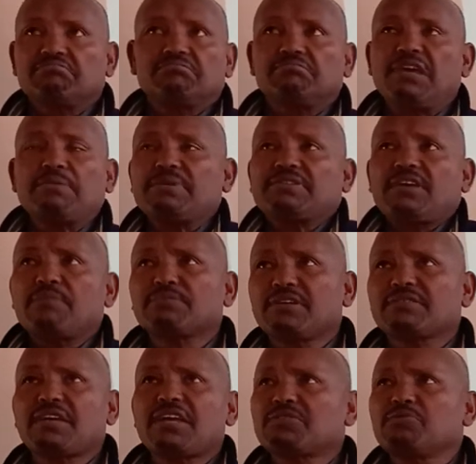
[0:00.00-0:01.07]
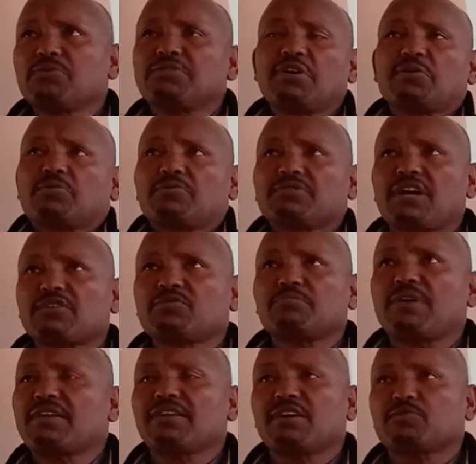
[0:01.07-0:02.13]
maybe sometimes that's not a rule, that's
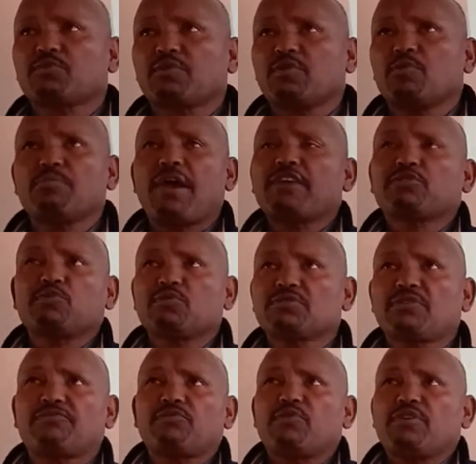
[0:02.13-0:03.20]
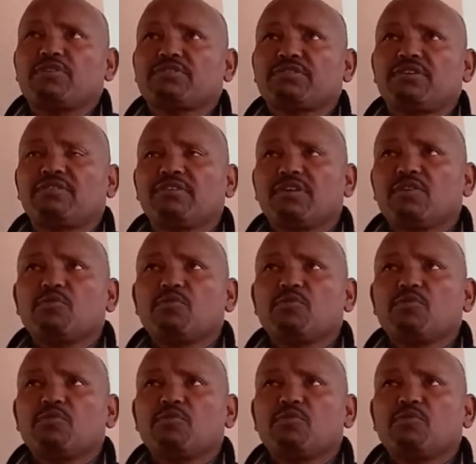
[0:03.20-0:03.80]
mandatory. You might use a fluency.